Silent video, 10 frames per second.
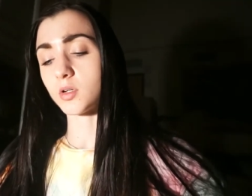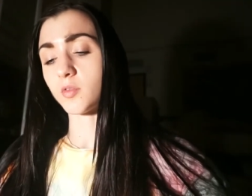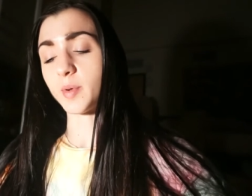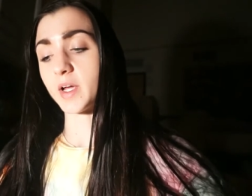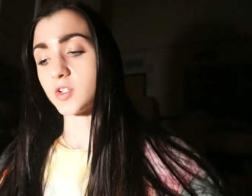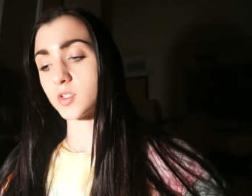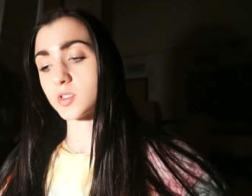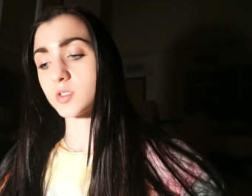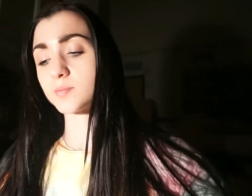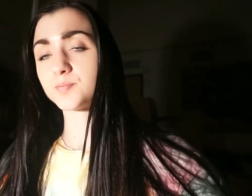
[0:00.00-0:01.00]
pages.
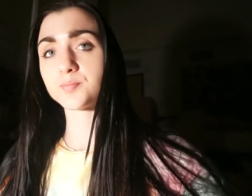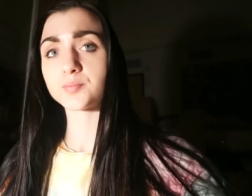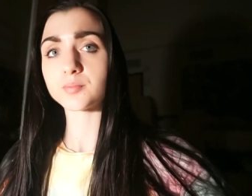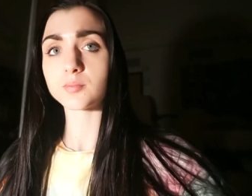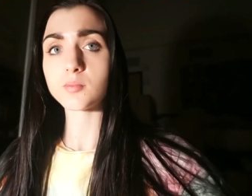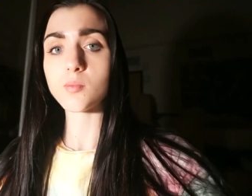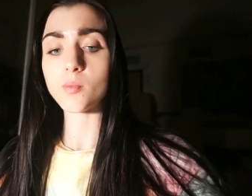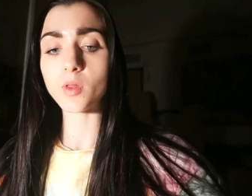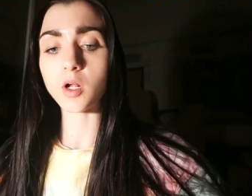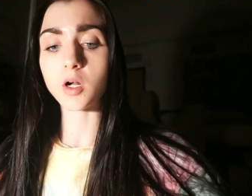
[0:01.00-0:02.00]

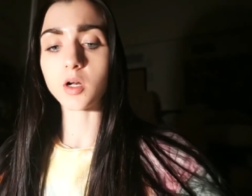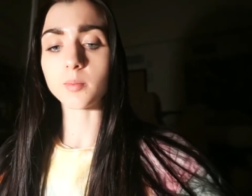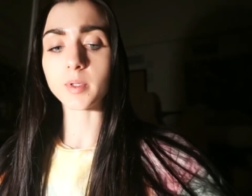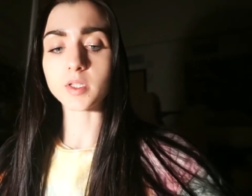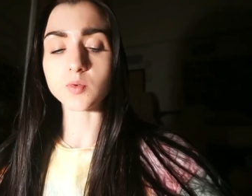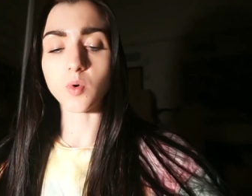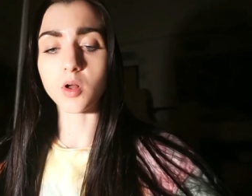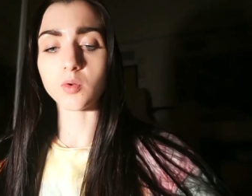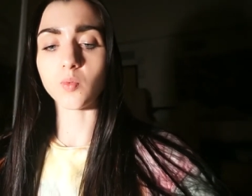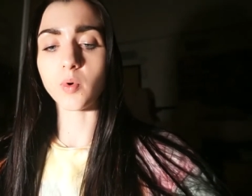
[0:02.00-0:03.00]
Um, it's
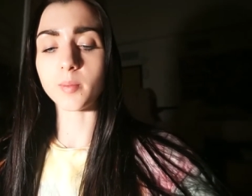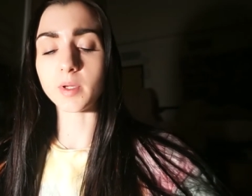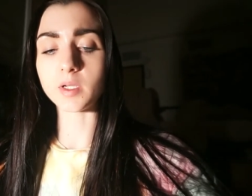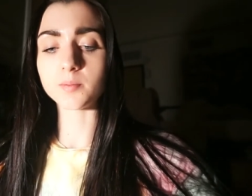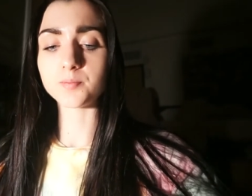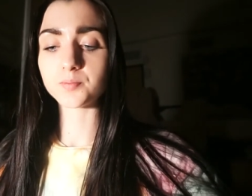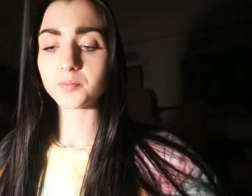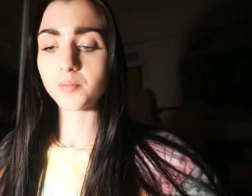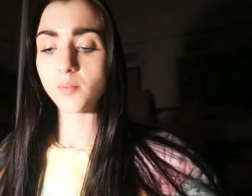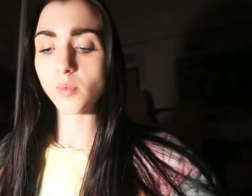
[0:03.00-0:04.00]
Walt Whitman.
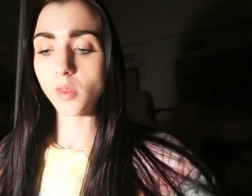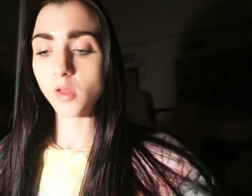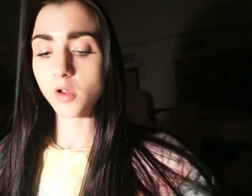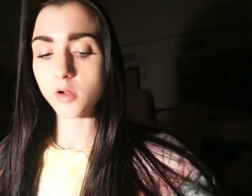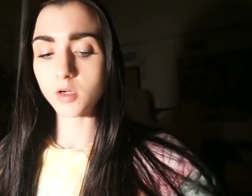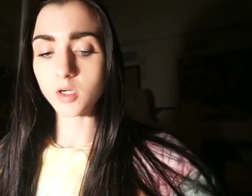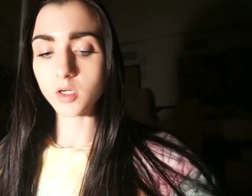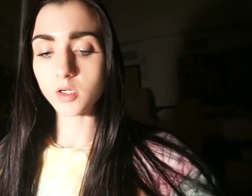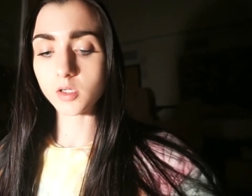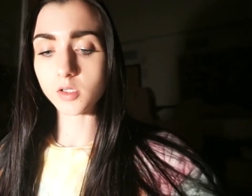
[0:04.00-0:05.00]

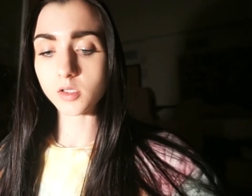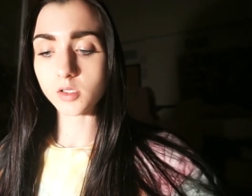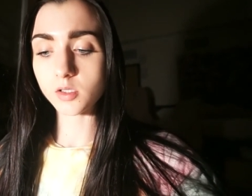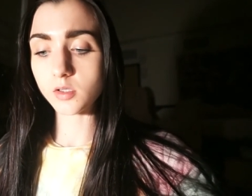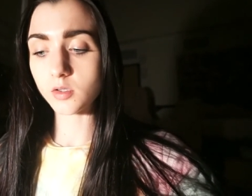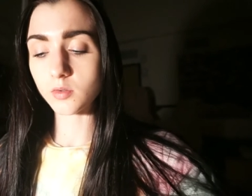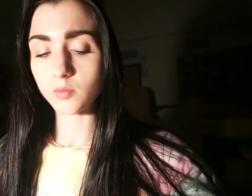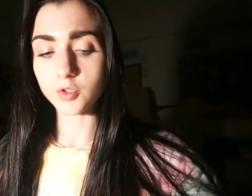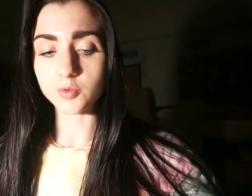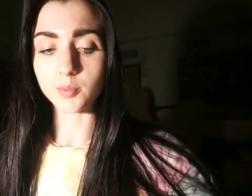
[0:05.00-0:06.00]
Uh,
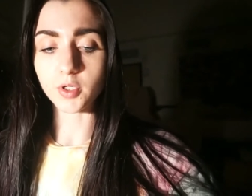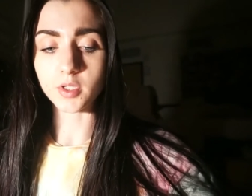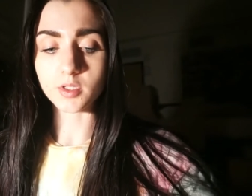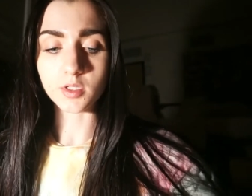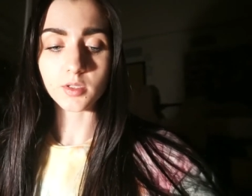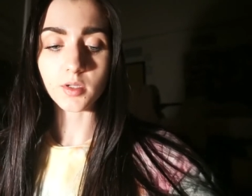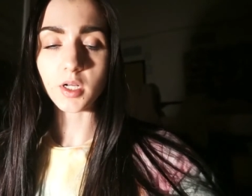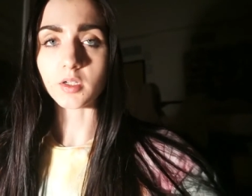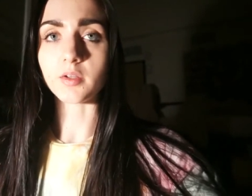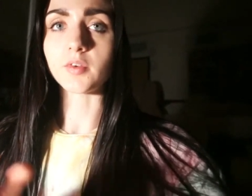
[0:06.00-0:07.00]
which book is it? I
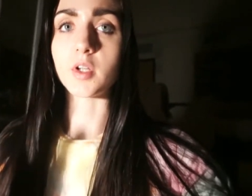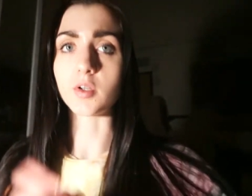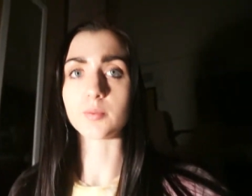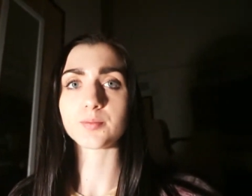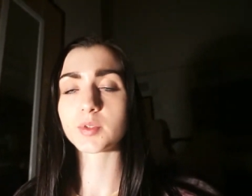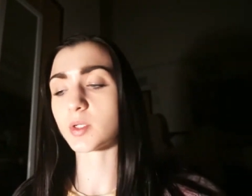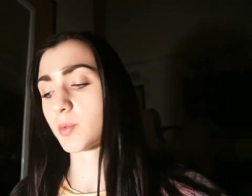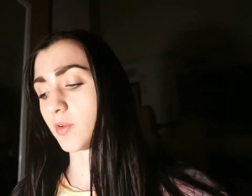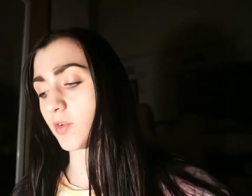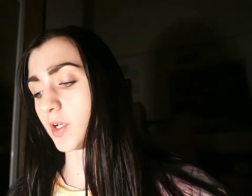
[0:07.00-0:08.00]
don't even know.
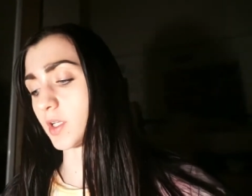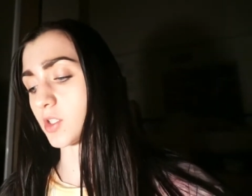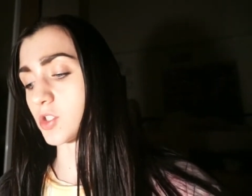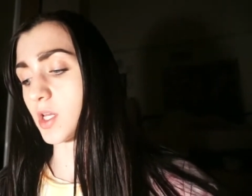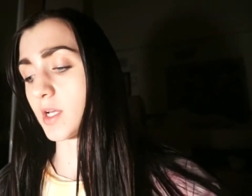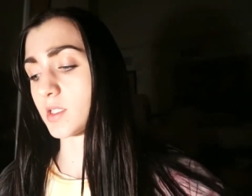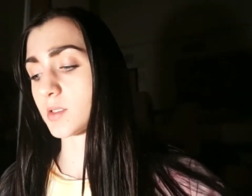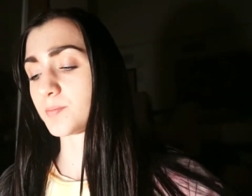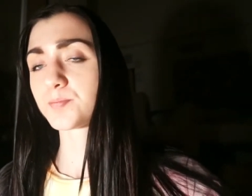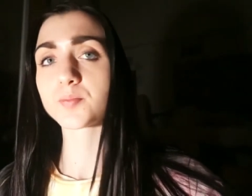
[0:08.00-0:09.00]
Something for English class.
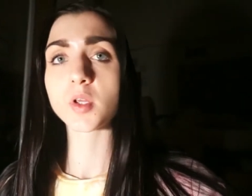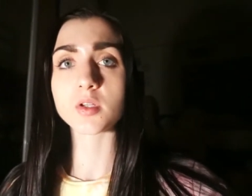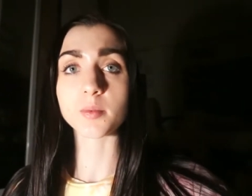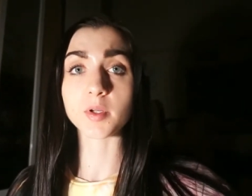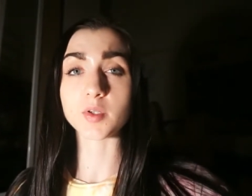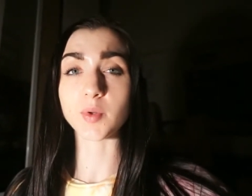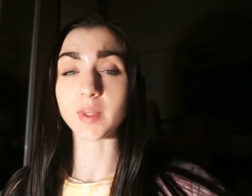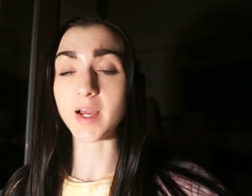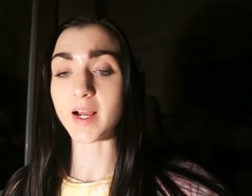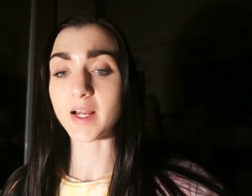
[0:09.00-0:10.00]
I'm going to be
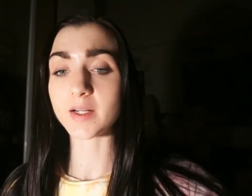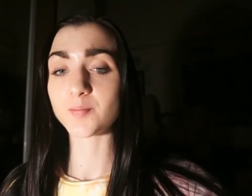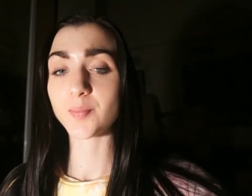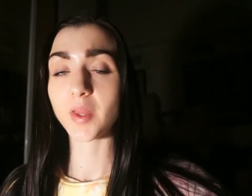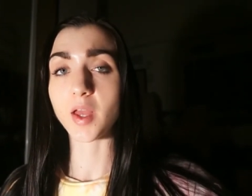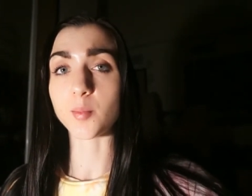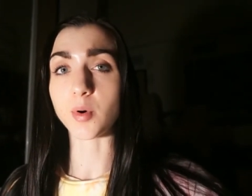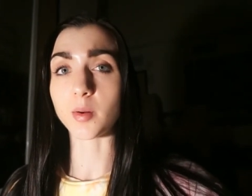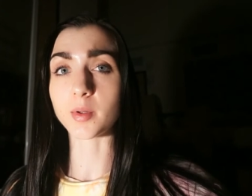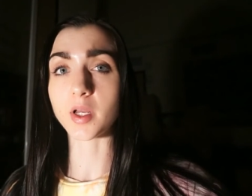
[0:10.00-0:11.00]
doing that. I'm
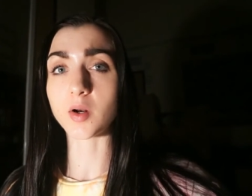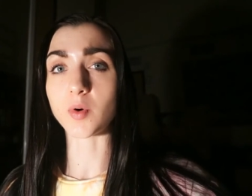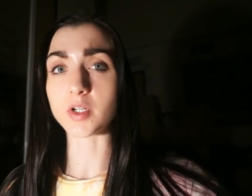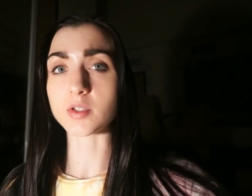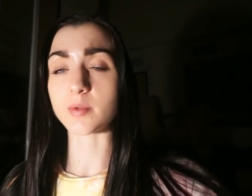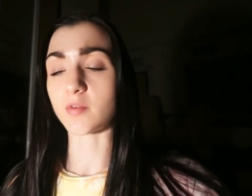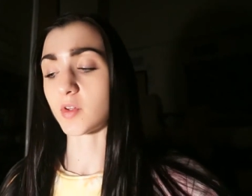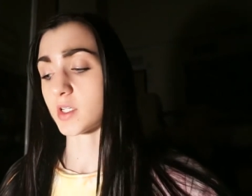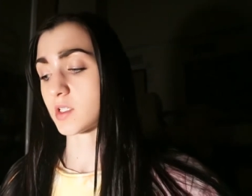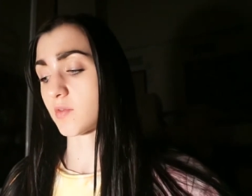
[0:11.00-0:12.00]
probably going to watch some
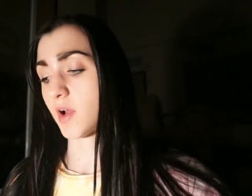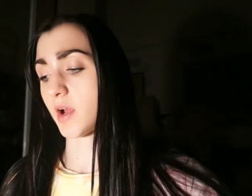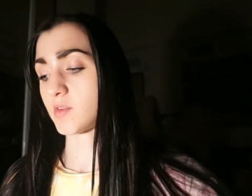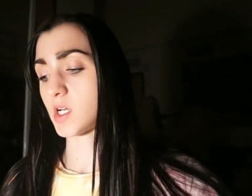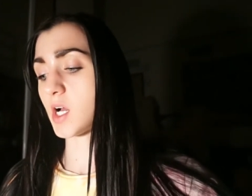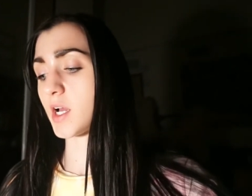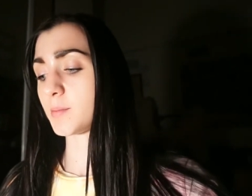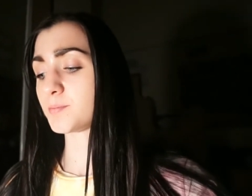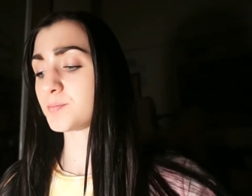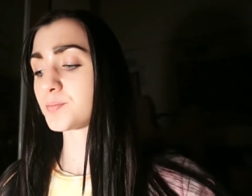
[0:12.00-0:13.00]
Netflix if I have
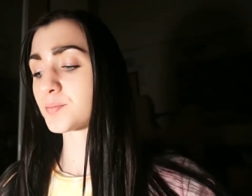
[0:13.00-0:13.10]
time.